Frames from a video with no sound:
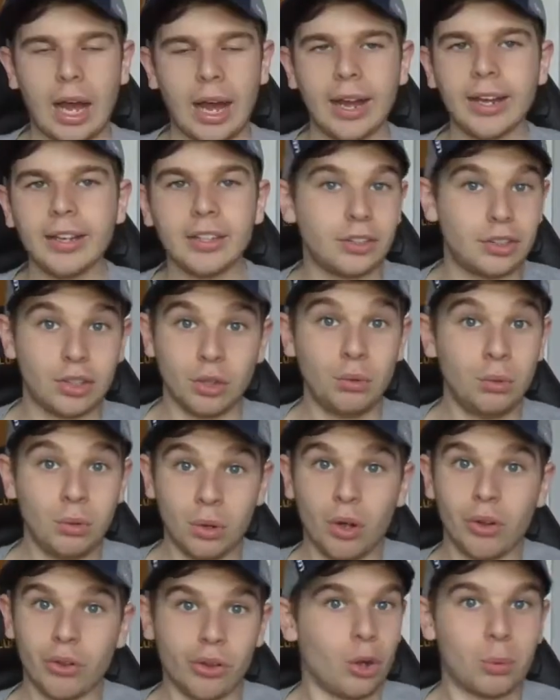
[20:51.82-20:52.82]
I do
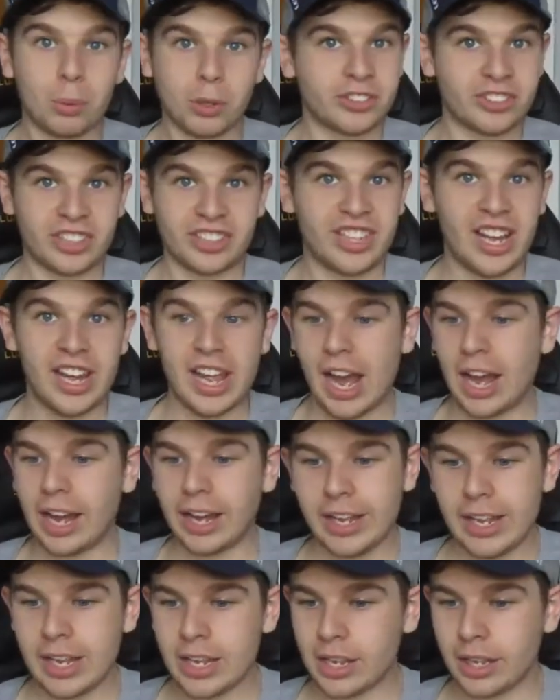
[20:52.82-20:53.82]
not know what to say.
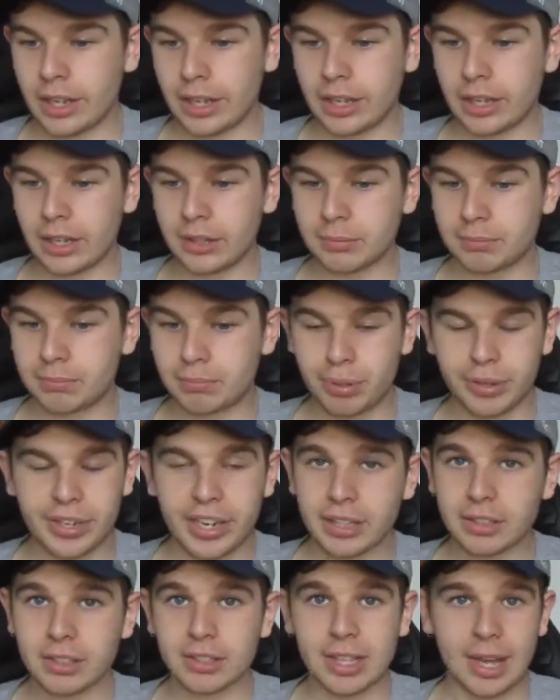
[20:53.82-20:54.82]
I
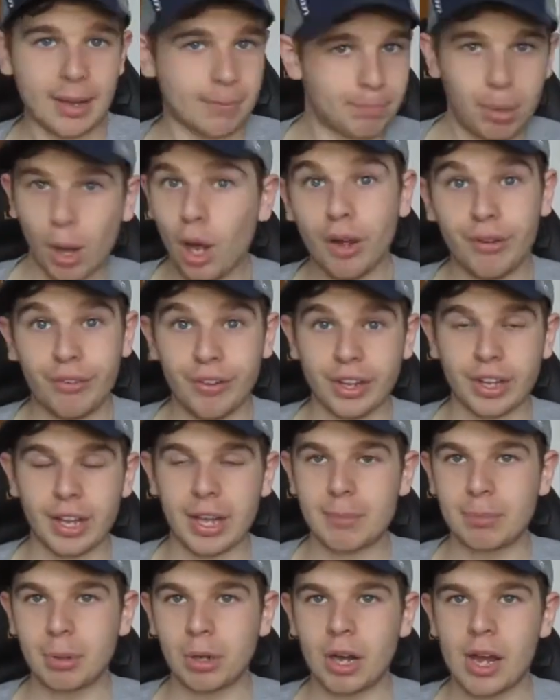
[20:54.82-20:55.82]
predicted that
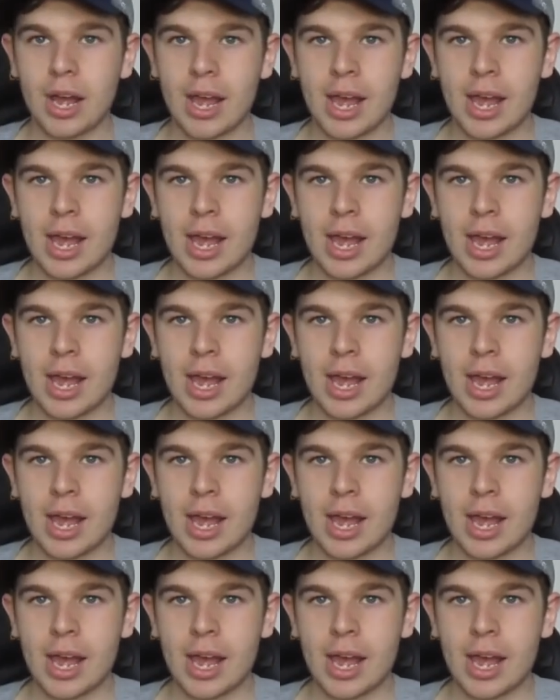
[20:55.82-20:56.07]
perfectly, but